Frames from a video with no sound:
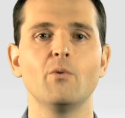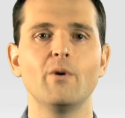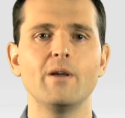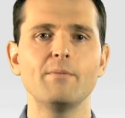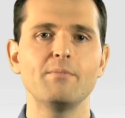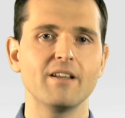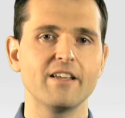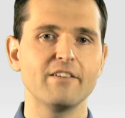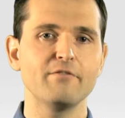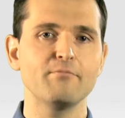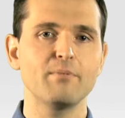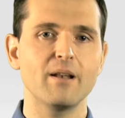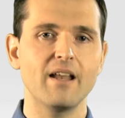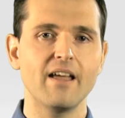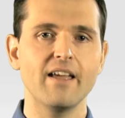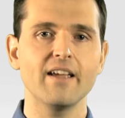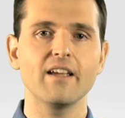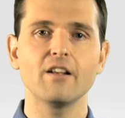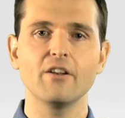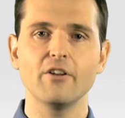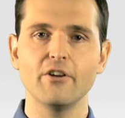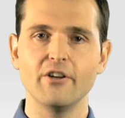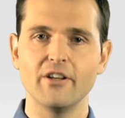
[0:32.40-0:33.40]
We believe
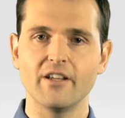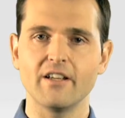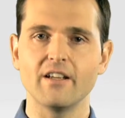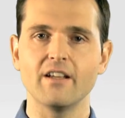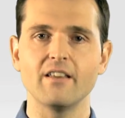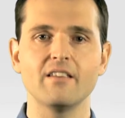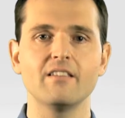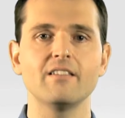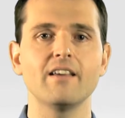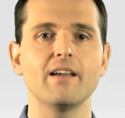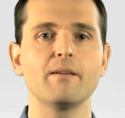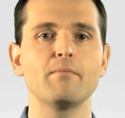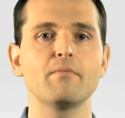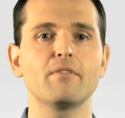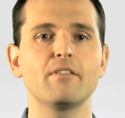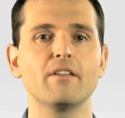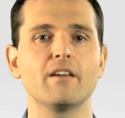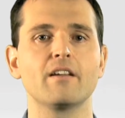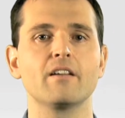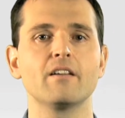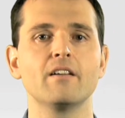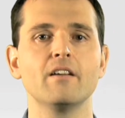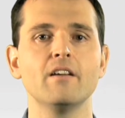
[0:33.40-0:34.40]
playing and learning are the same
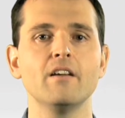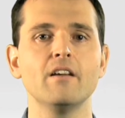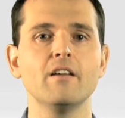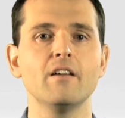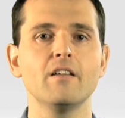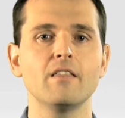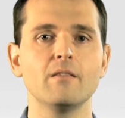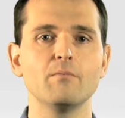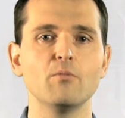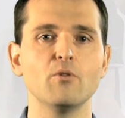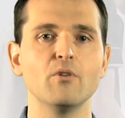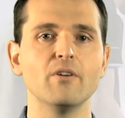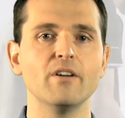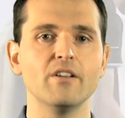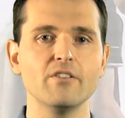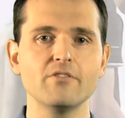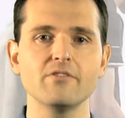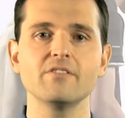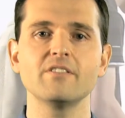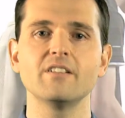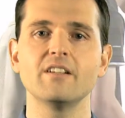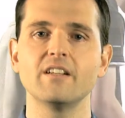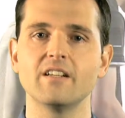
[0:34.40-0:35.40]
thing. The more
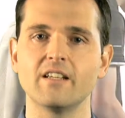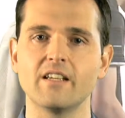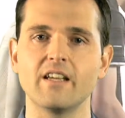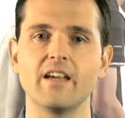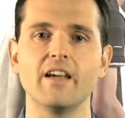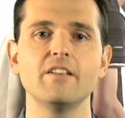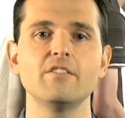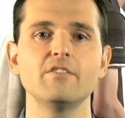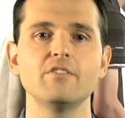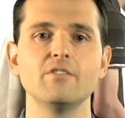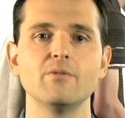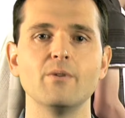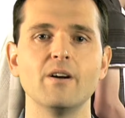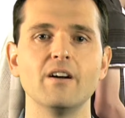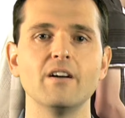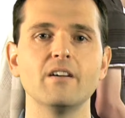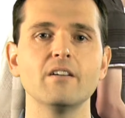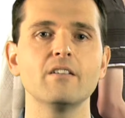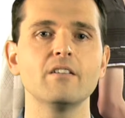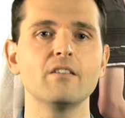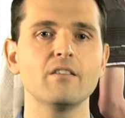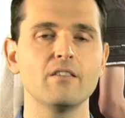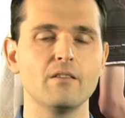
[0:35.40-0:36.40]
interested and engaged you are,
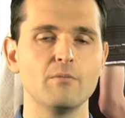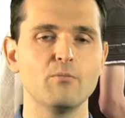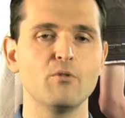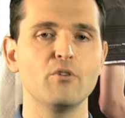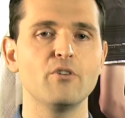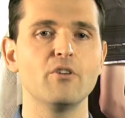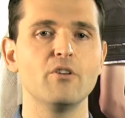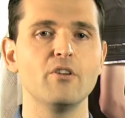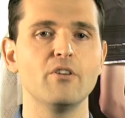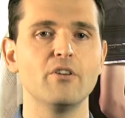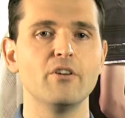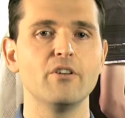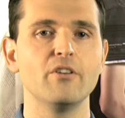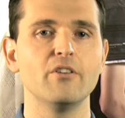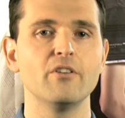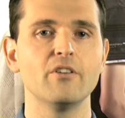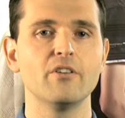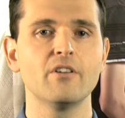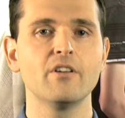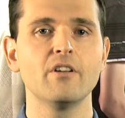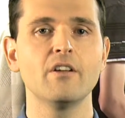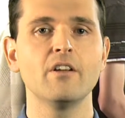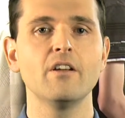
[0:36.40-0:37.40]
the more you learn.
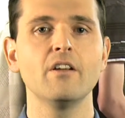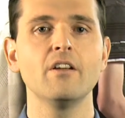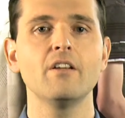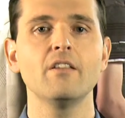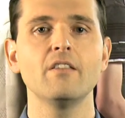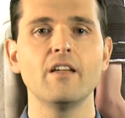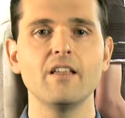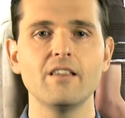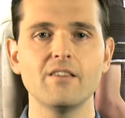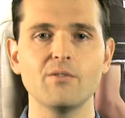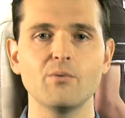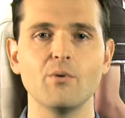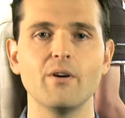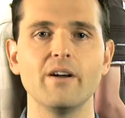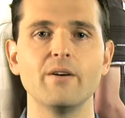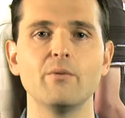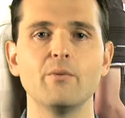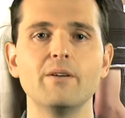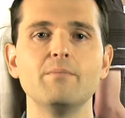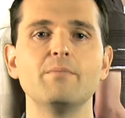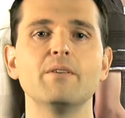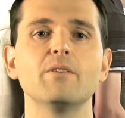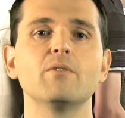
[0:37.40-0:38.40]
That's why
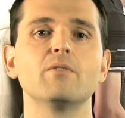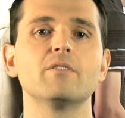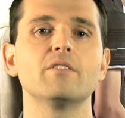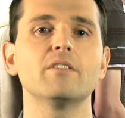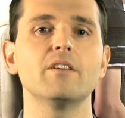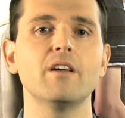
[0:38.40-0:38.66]
we built